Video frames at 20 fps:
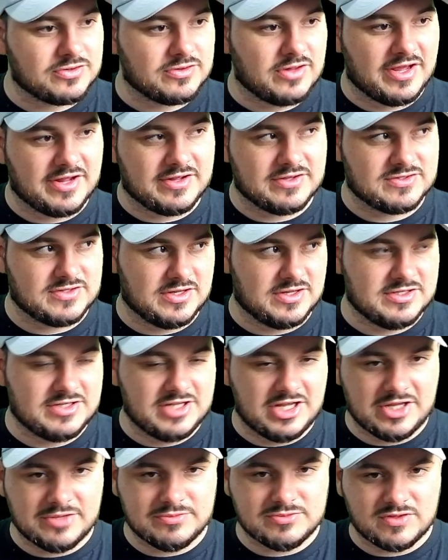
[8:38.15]
like, Sun
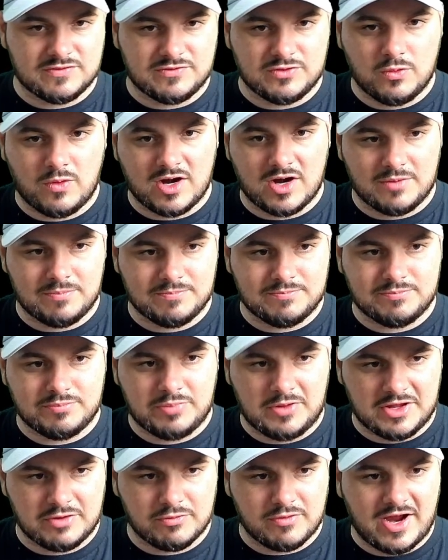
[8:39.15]
teams if you want to
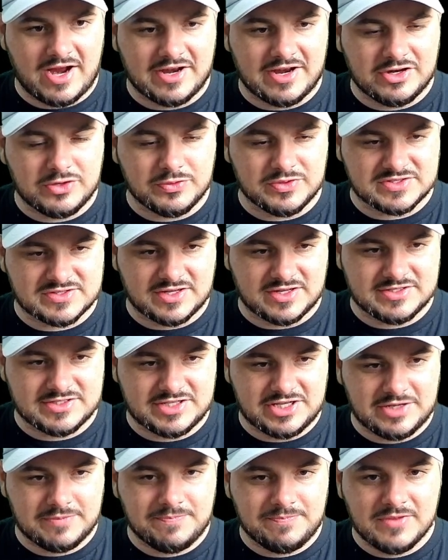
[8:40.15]
play Rain into a Sun
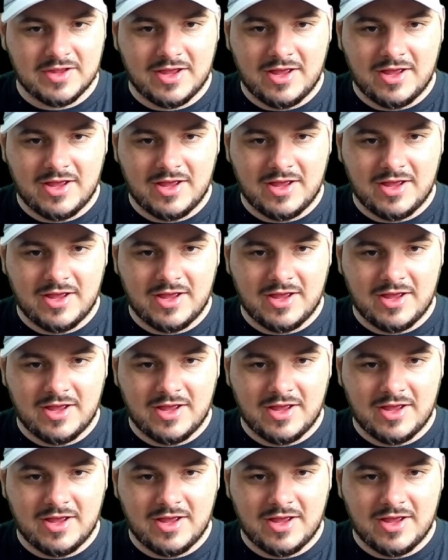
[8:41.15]
team.